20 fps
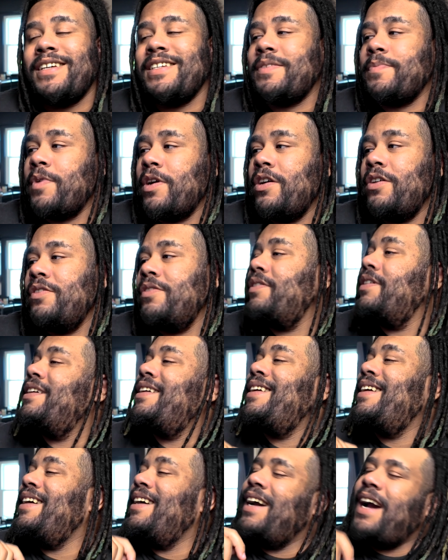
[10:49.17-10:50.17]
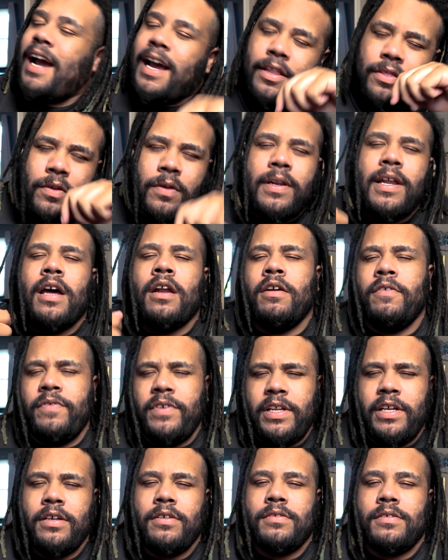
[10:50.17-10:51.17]
because bro, I throw down on
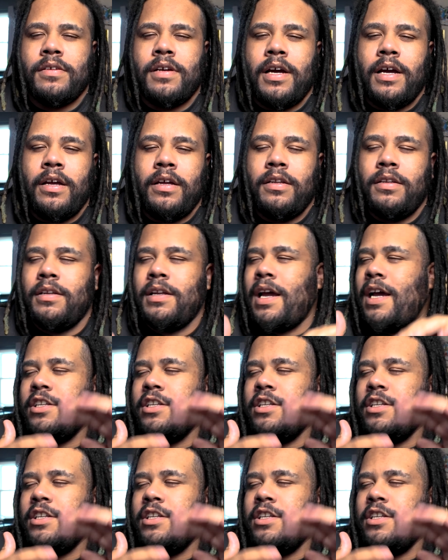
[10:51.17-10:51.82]
videos, all right?